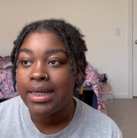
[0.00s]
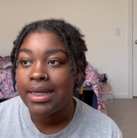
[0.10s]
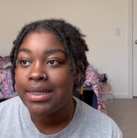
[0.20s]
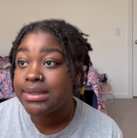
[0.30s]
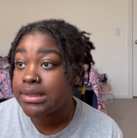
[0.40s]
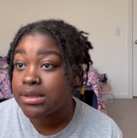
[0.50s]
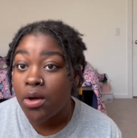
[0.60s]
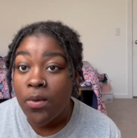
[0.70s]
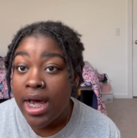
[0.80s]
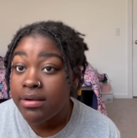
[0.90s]
and just
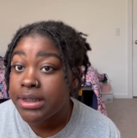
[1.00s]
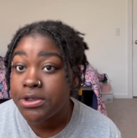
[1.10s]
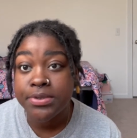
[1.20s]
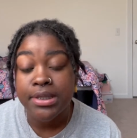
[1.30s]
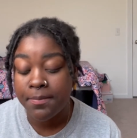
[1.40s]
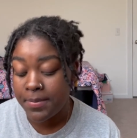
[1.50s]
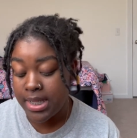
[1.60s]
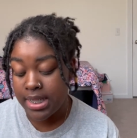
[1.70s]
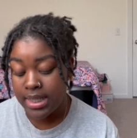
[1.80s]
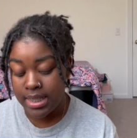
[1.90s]
go out and do
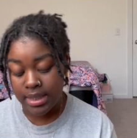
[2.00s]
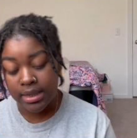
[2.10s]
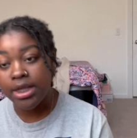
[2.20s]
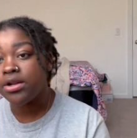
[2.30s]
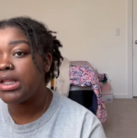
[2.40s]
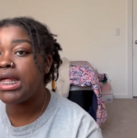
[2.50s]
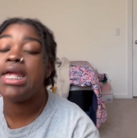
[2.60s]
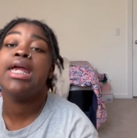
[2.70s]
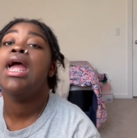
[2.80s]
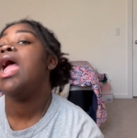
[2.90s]
something. Literally,